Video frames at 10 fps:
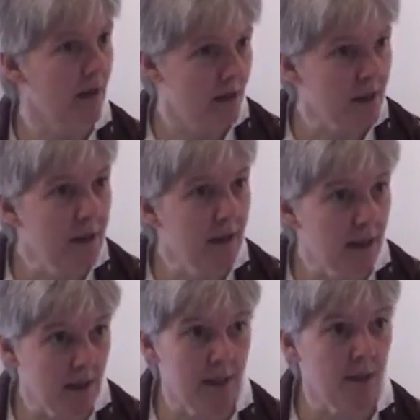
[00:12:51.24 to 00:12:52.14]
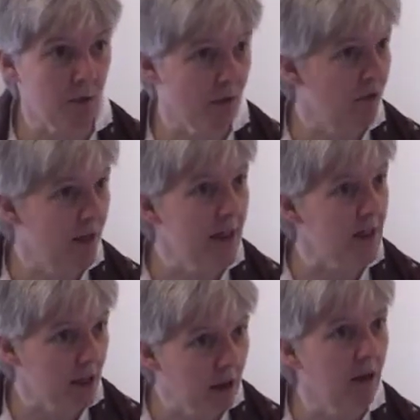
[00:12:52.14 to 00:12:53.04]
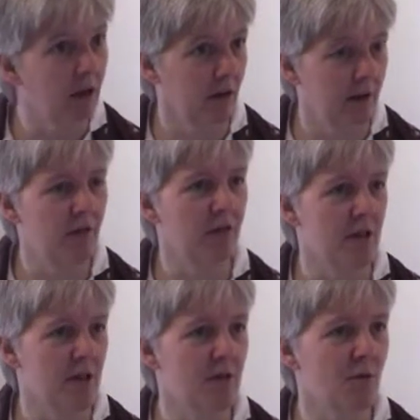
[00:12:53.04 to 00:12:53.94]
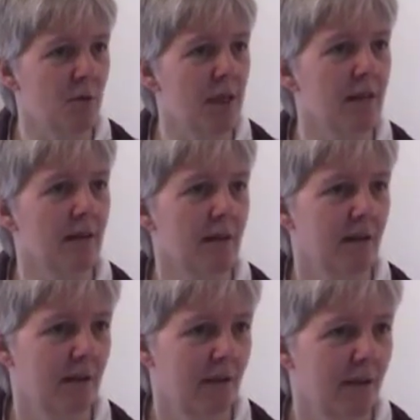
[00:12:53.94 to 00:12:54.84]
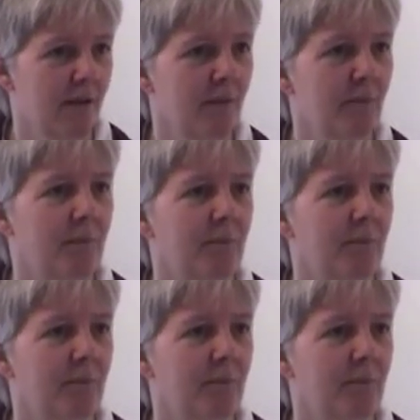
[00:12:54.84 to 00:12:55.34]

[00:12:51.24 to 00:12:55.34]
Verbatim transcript: Still, it seems a very subtle difference to me. It